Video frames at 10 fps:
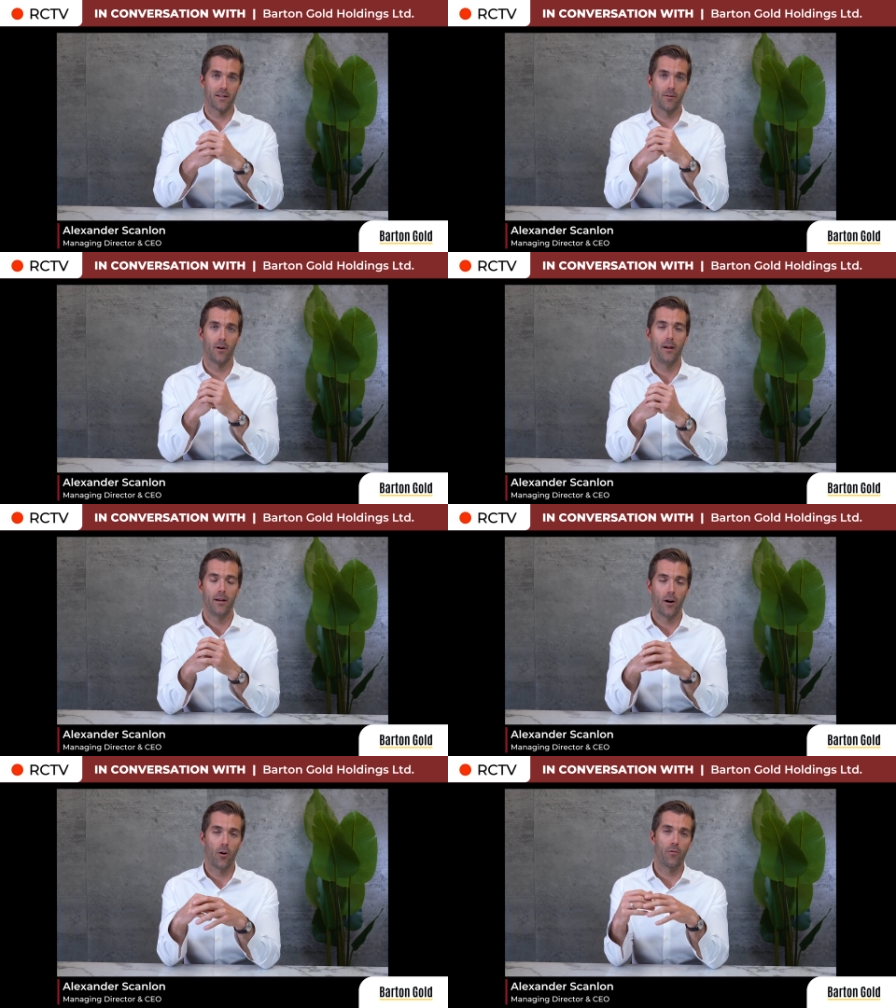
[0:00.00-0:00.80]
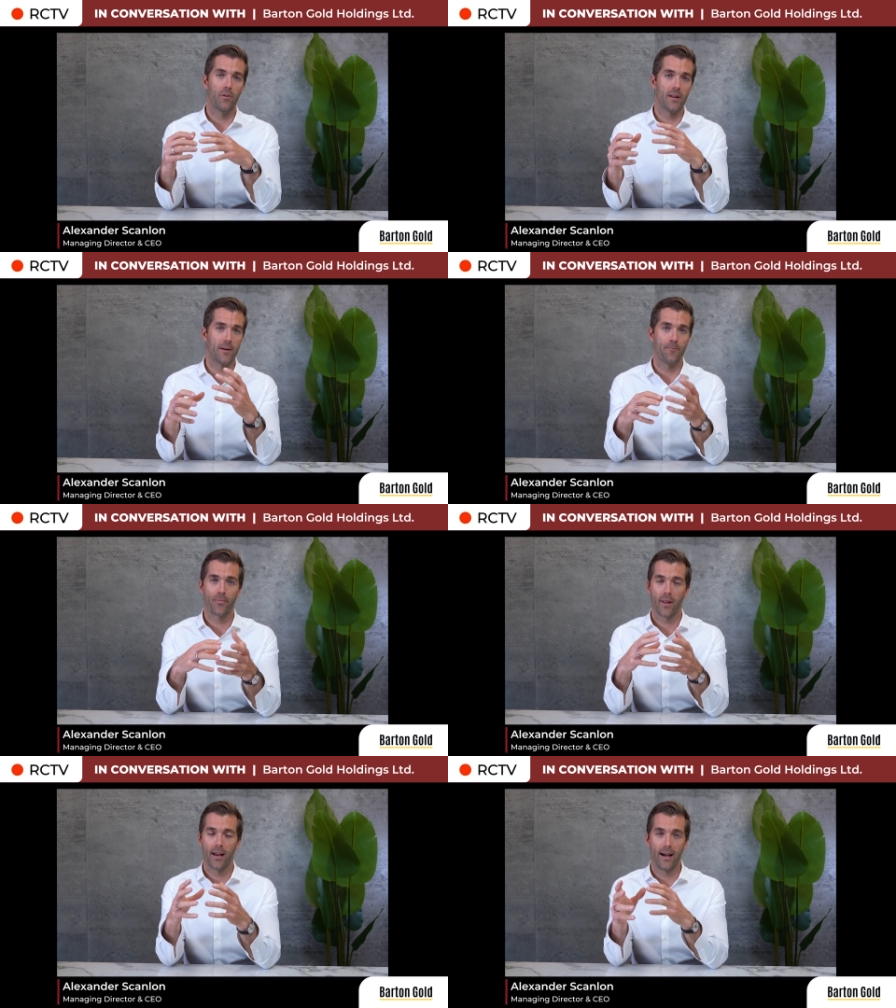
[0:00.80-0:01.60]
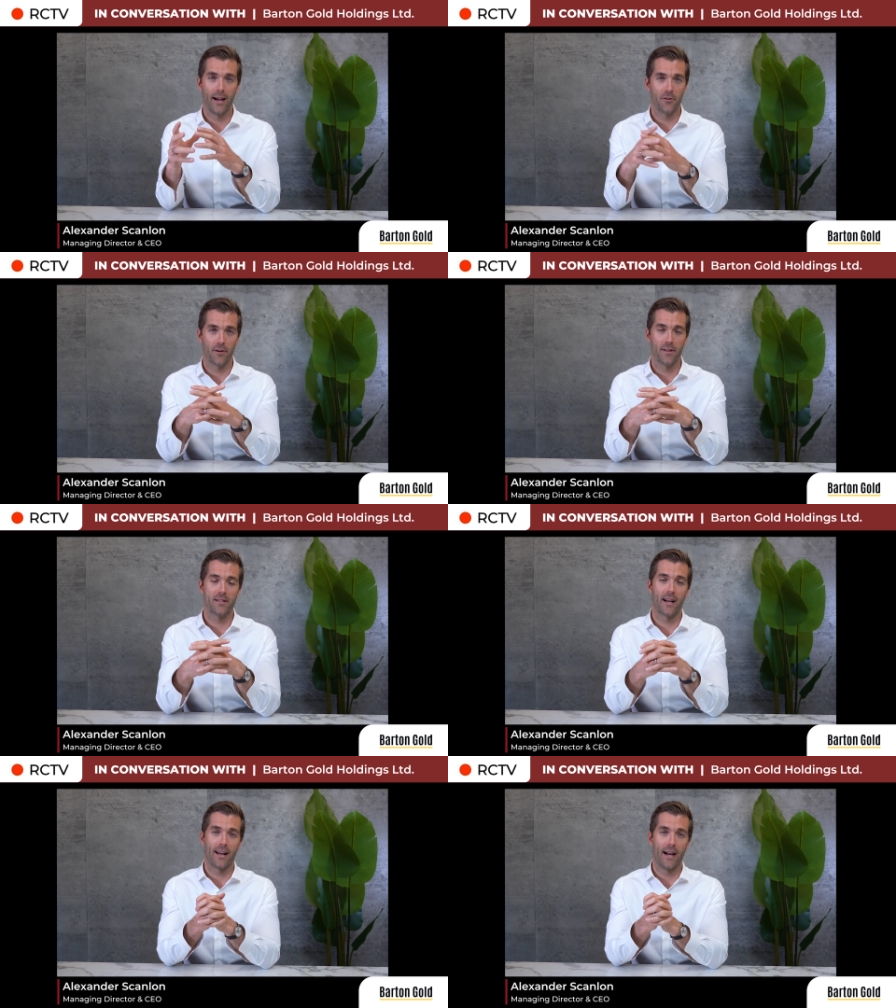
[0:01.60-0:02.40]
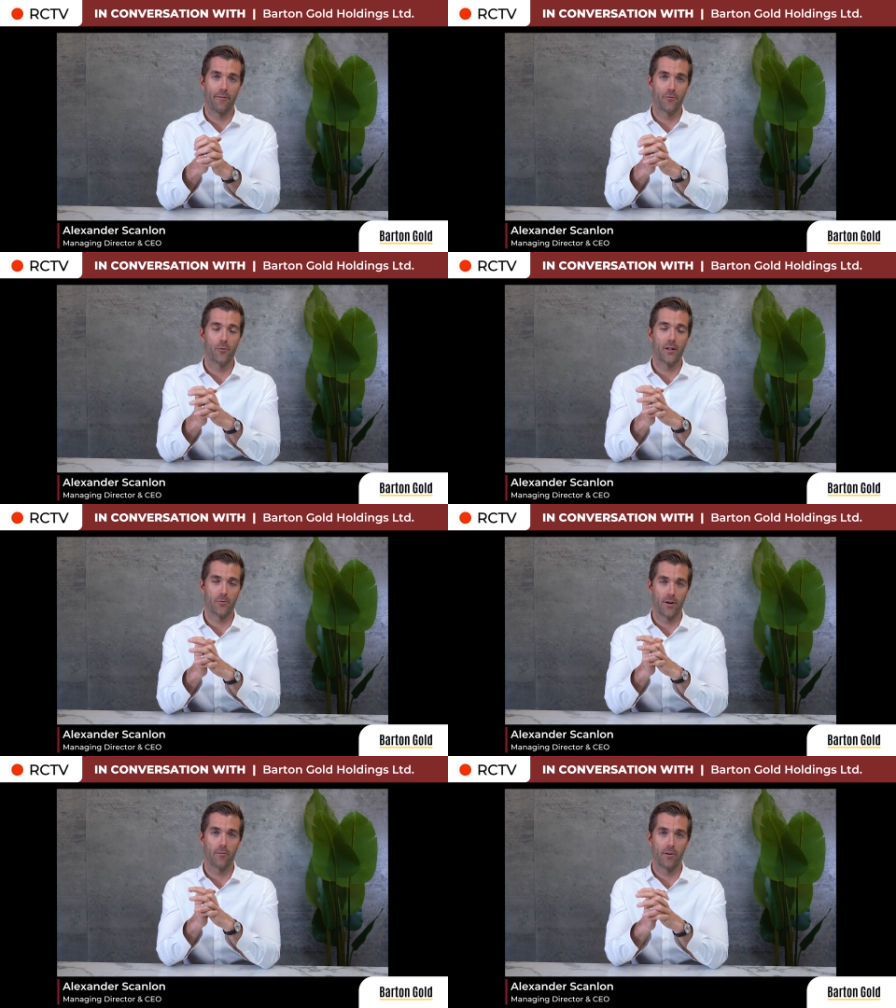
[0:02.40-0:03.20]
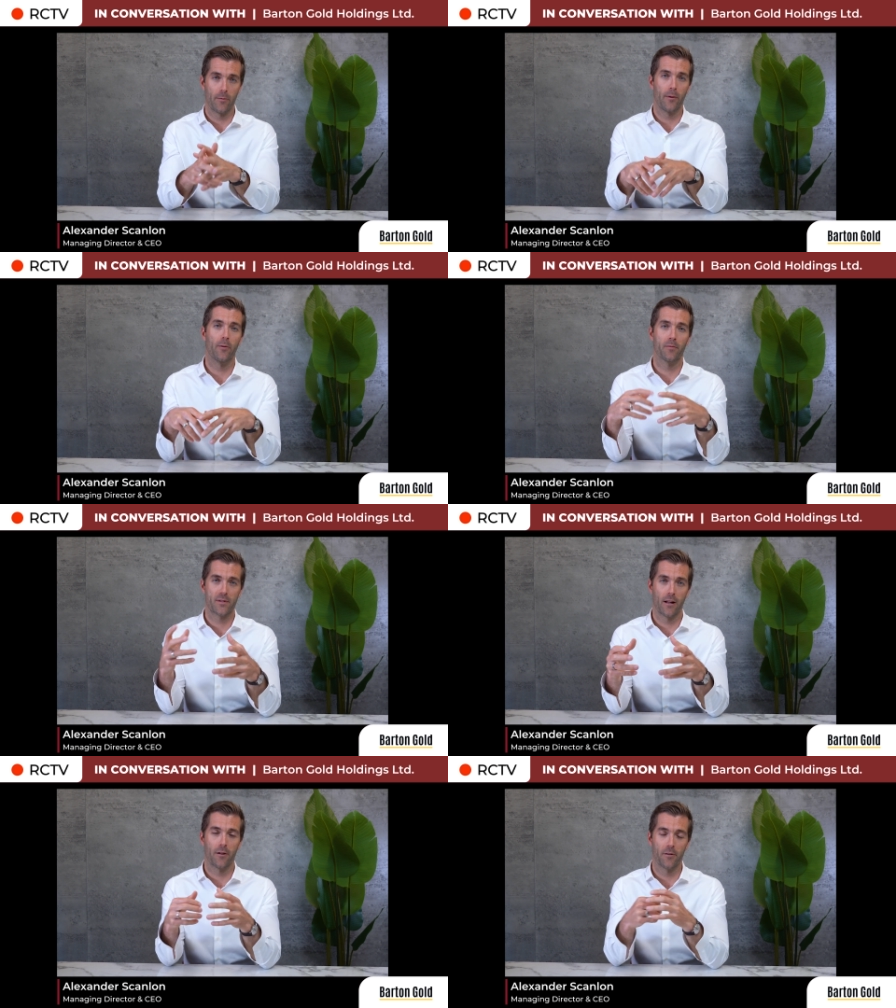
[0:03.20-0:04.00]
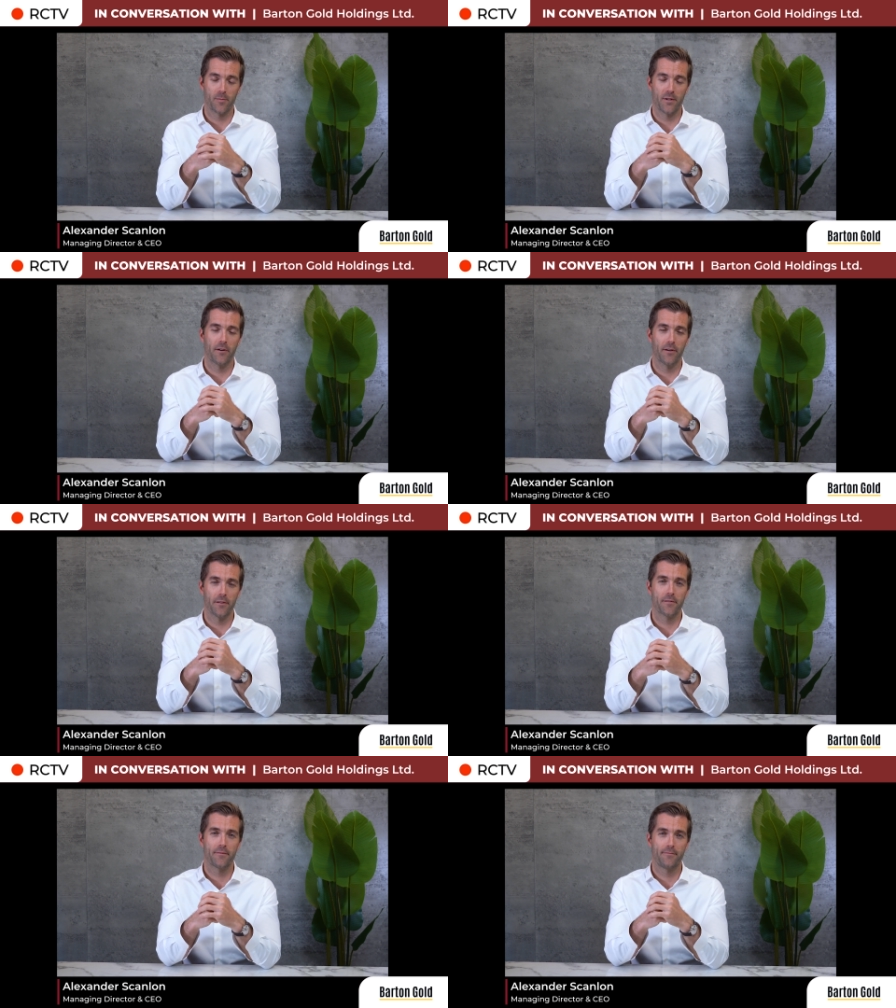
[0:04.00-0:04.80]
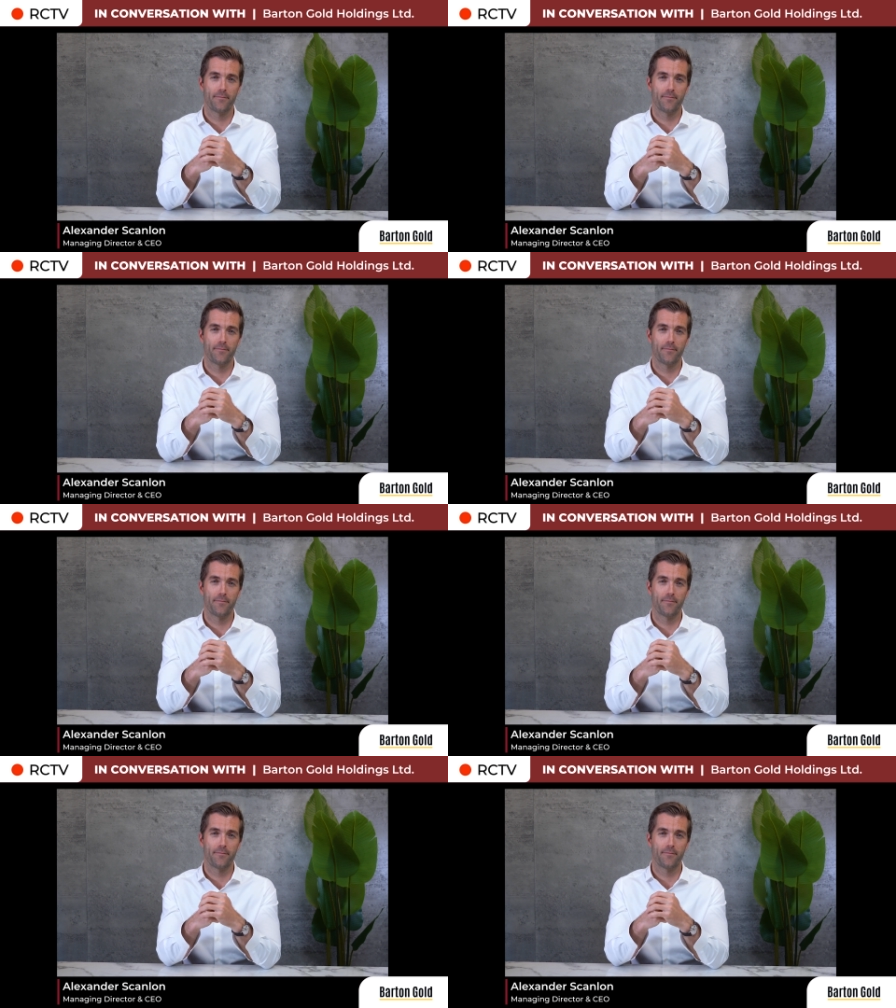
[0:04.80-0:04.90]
So hopefully during the second half of 2023, we will sell all those materials.